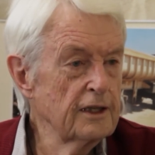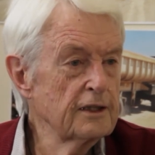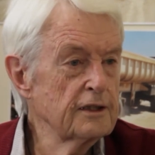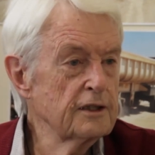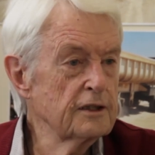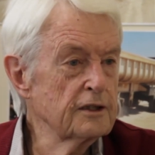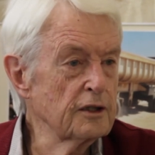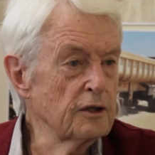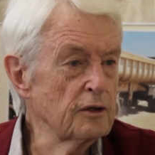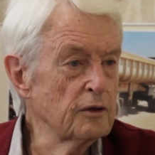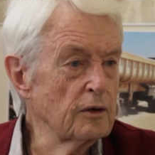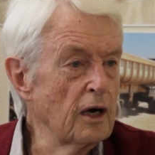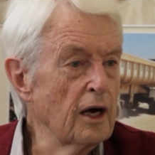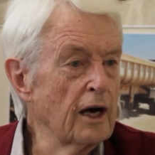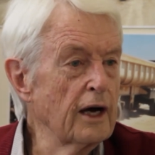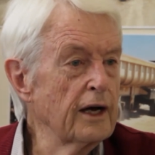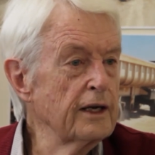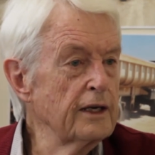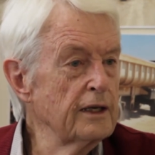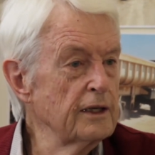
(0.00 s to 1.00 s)
So
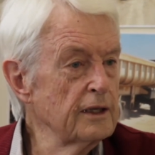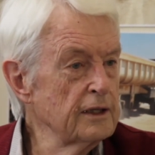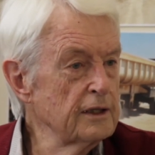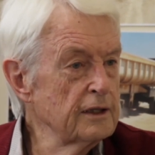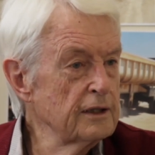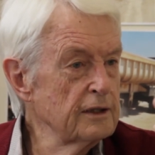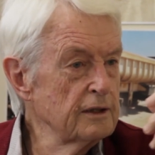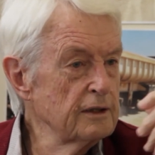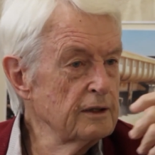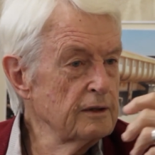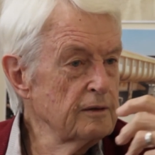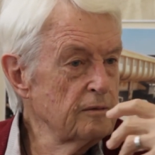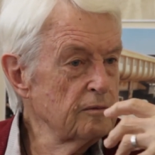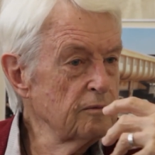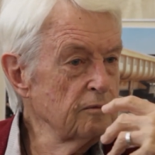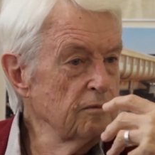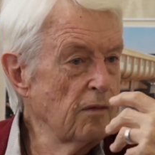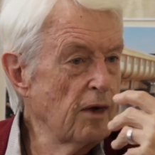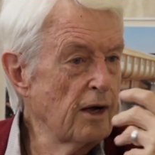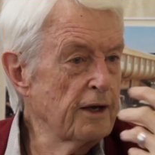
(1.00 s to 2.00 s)
I
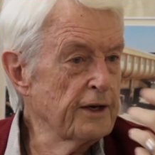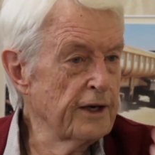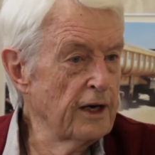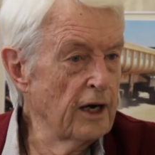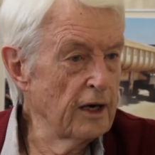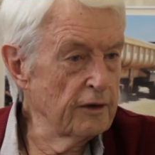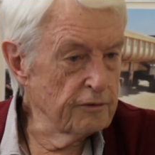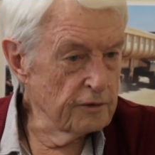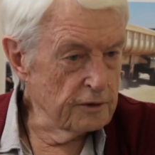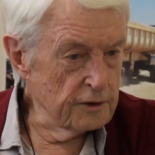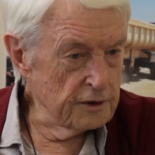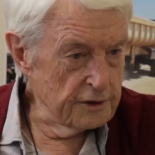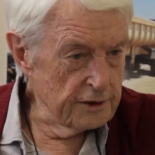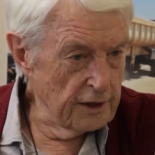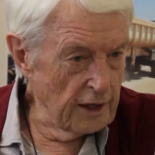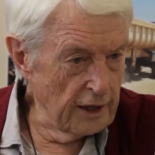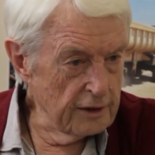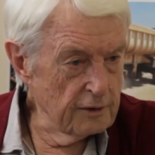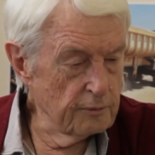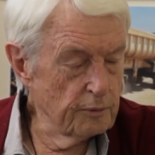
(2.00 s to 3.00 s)
arrive on
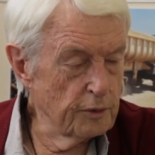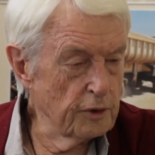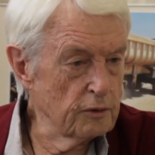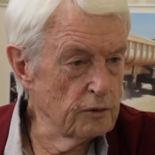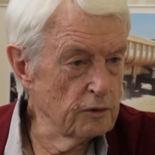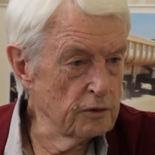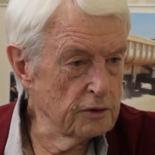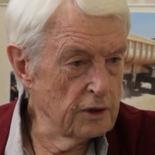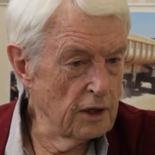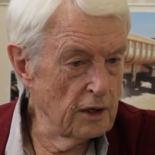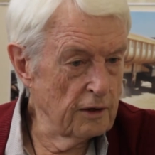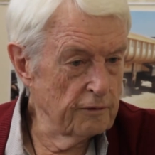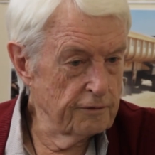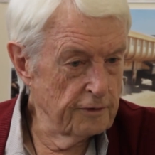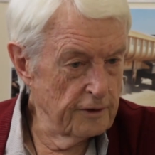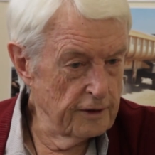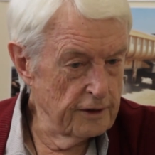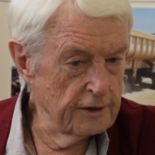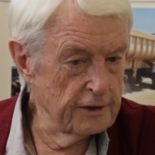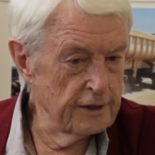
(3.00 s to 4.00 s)
site because I've
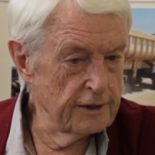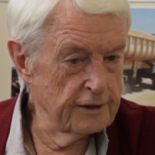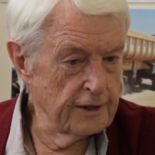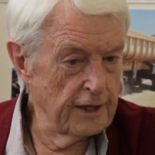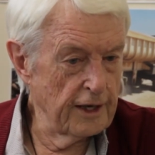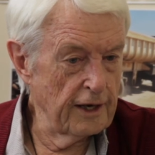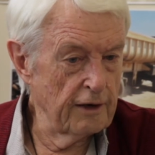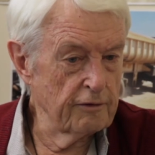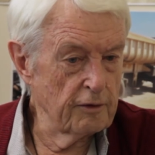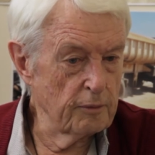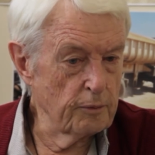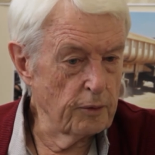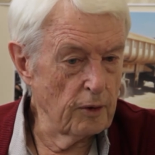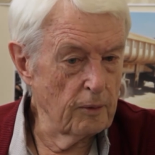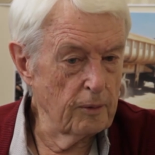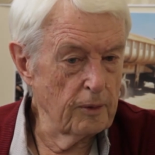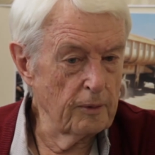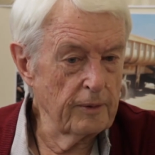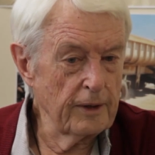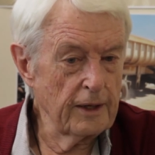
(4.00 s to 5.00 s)
heard that they have a
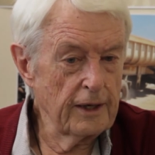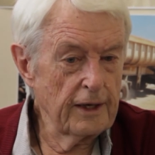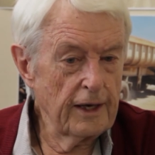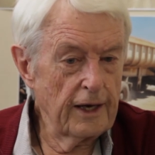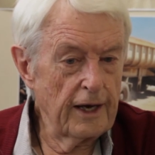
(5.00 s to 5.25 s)
problem,